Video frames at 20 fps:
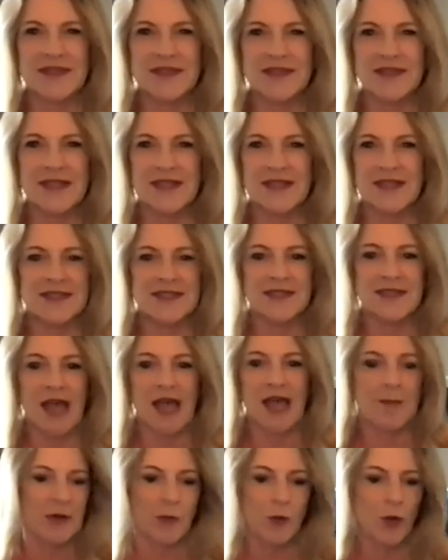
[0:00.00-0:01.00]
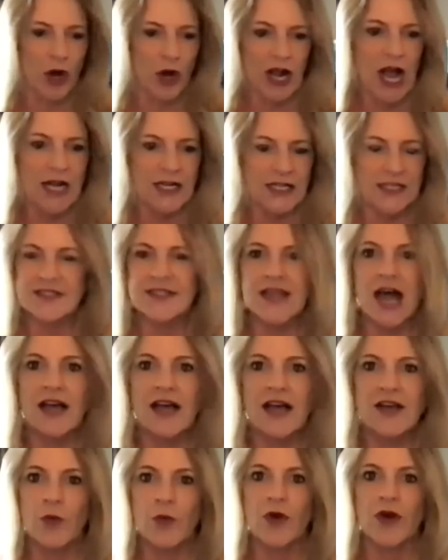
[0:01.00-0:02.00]
that's I'm going to work on. It's not
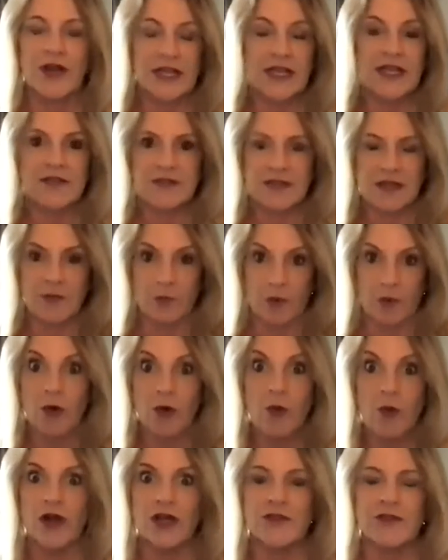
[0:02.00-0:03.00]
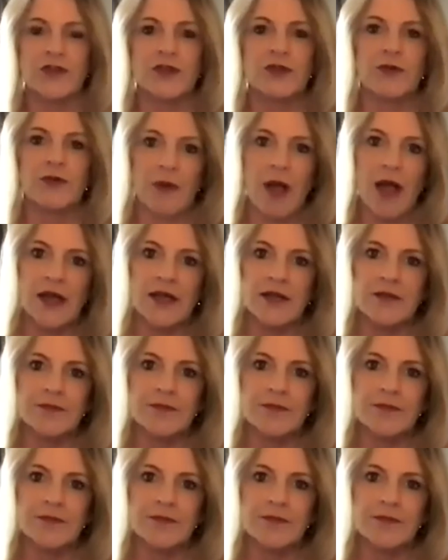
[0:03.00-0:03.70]
going to work. It will work if you do it right.